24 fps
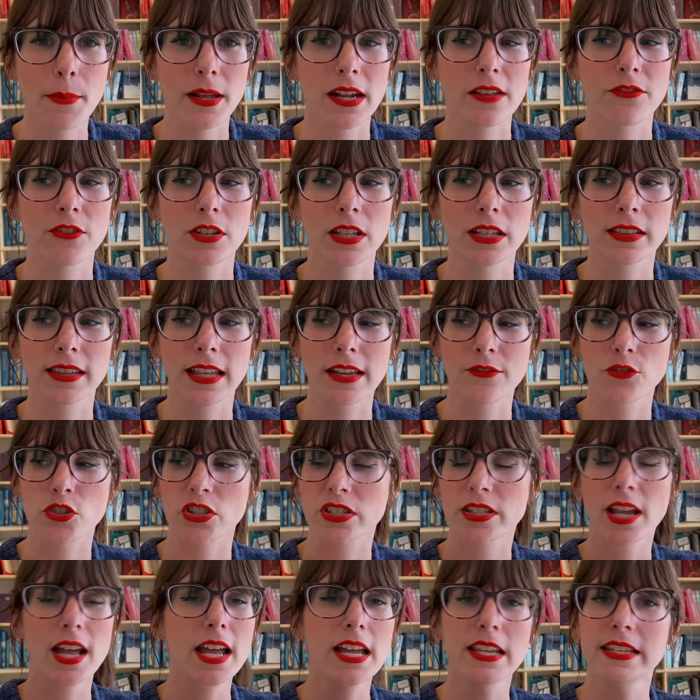but I feel like they've
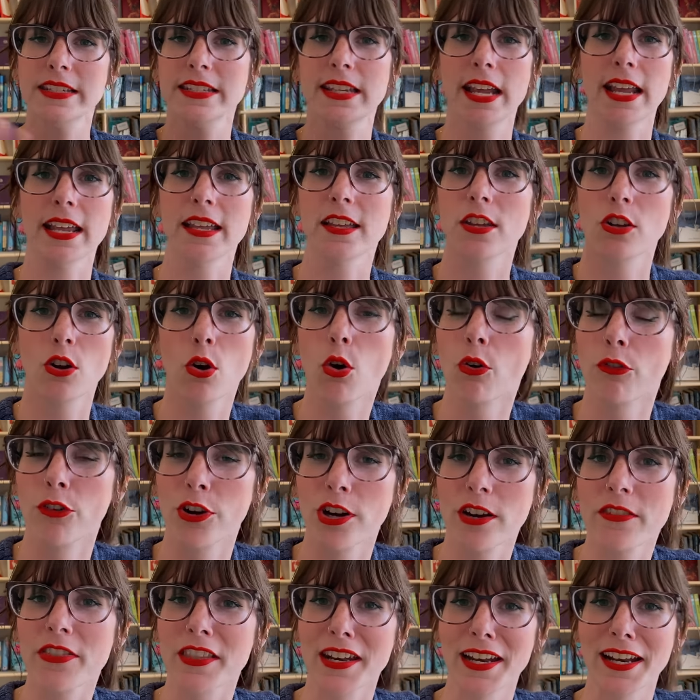just taken
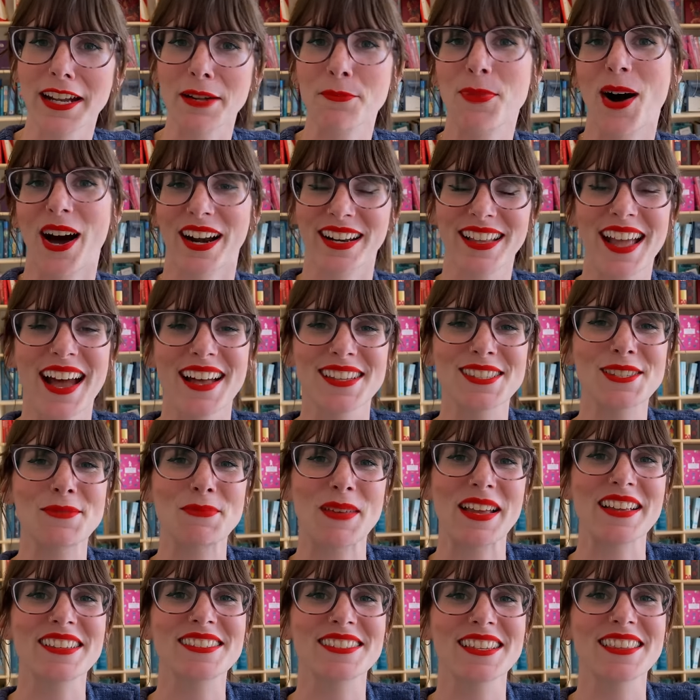over the knitting podcast
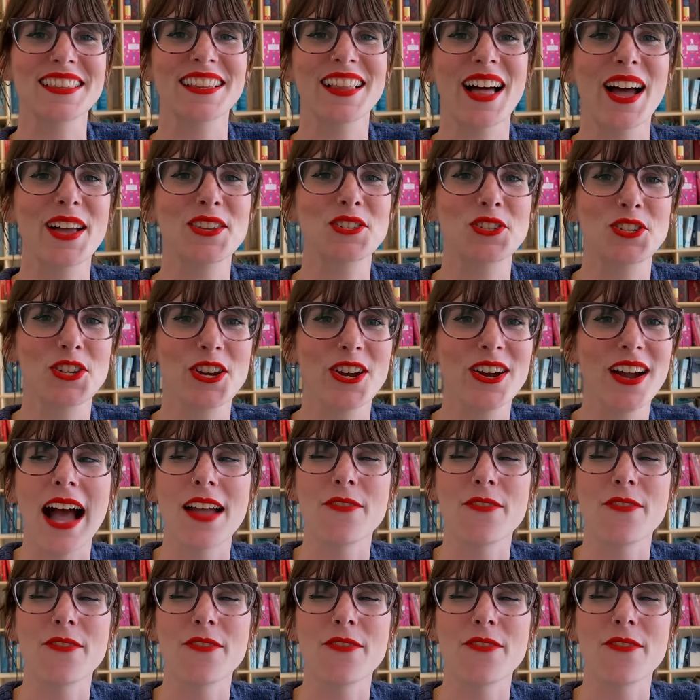space in the last year.